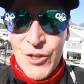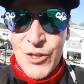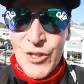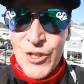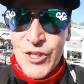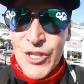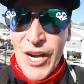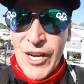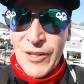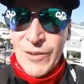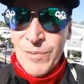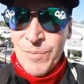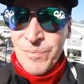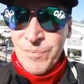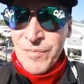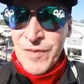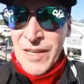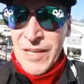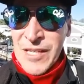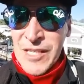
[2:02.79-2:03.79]
channel.
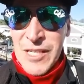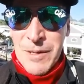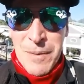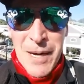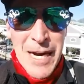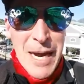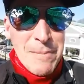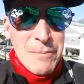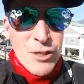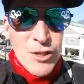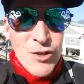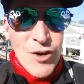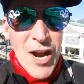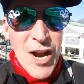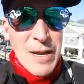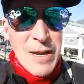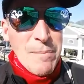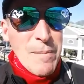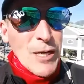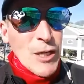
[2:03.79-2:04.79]
So my name is
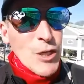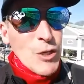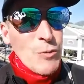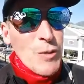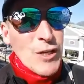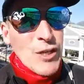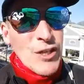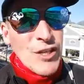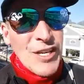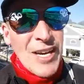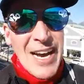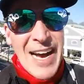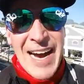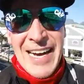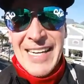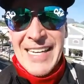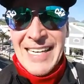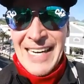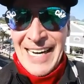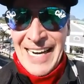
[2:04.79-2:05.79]
Craig Metrowich, I
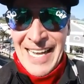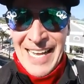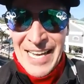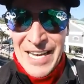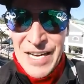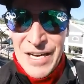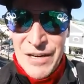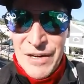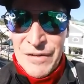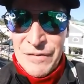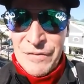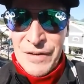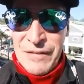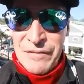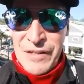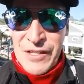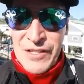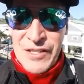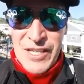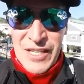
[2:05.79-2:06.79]
need a love if
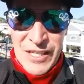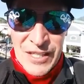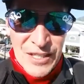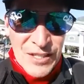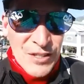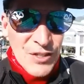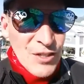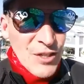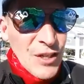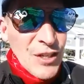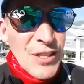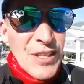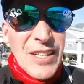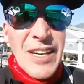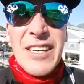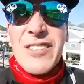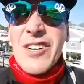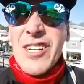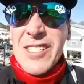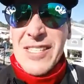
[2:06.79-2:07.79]
the signal is good.
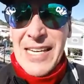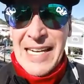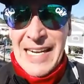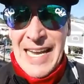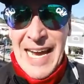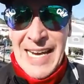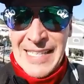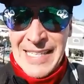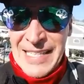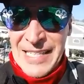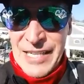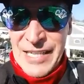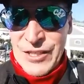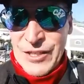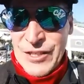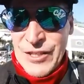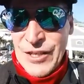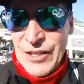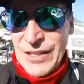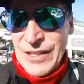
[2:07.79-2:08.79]
I trust the lighting is
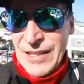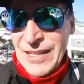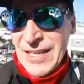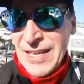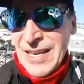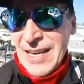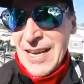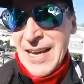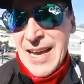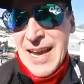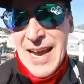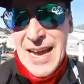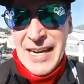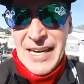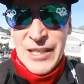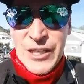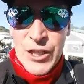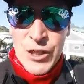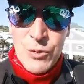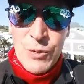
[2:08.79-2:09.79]
good. And I
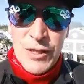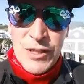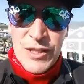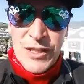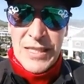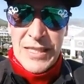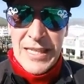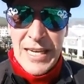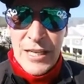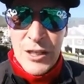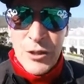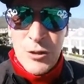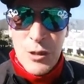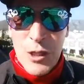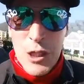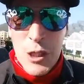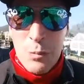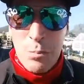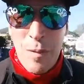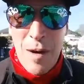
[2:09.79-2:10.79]
just wanted to get you
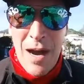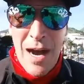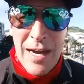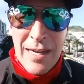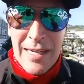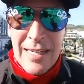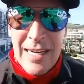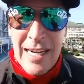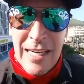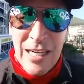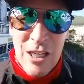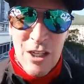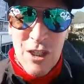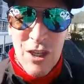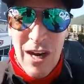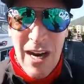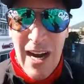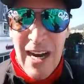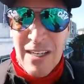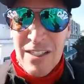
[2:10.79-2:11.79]
inspired and
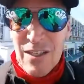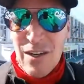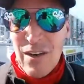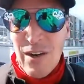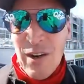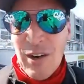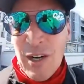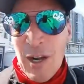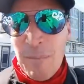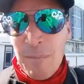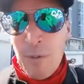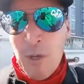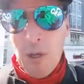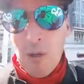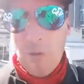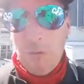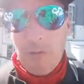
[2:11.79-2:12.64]
energized on a beautiful